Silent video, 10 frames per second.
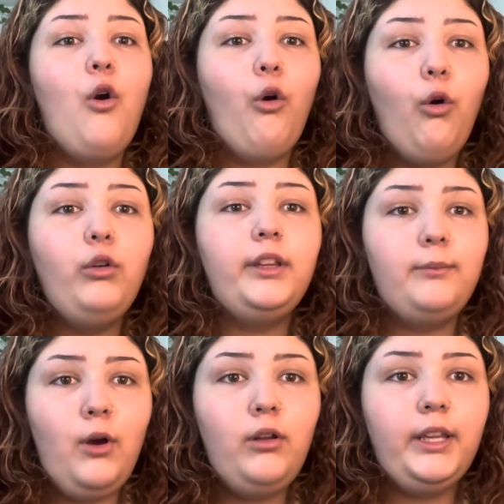holy
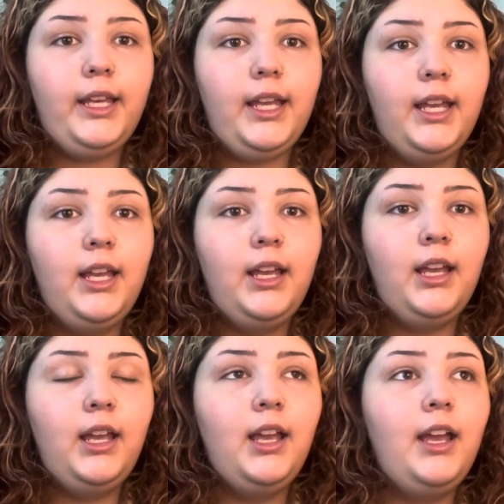moly.
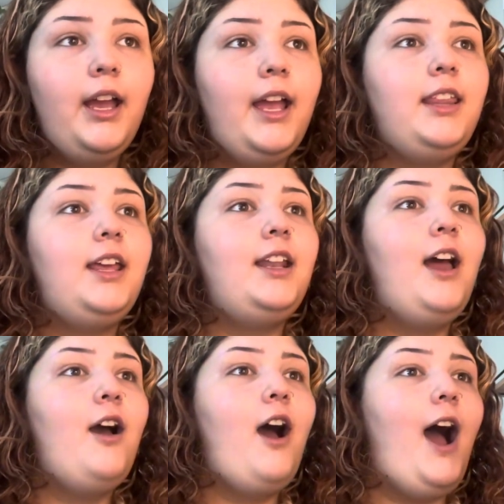And then
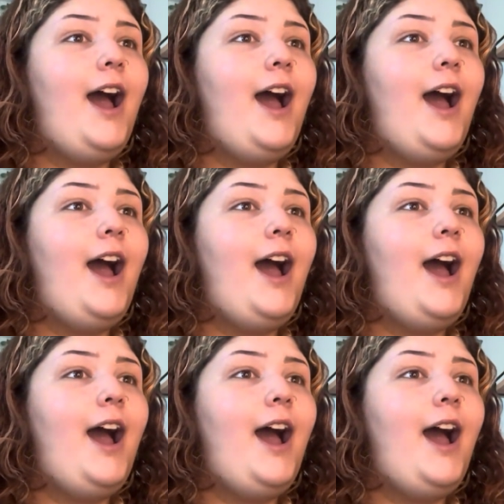I